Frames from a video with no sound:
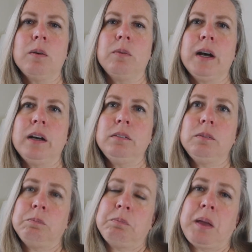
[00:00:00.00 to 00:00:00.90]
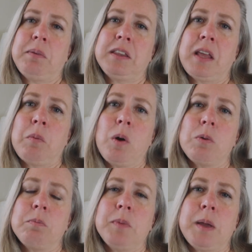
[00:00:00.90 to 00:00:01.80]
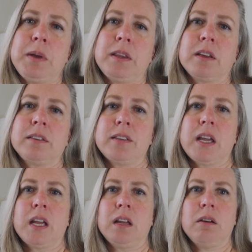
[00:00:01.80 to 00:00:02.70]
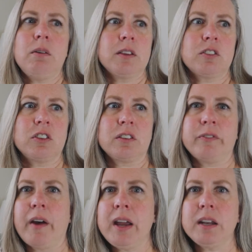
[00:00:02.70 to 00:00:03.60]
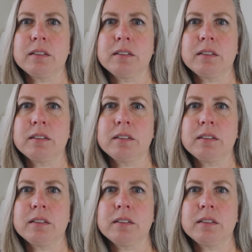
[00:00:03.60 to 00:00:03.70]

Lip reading: Well, maybe they won't. Maybe they'll say, oh, it's just fine.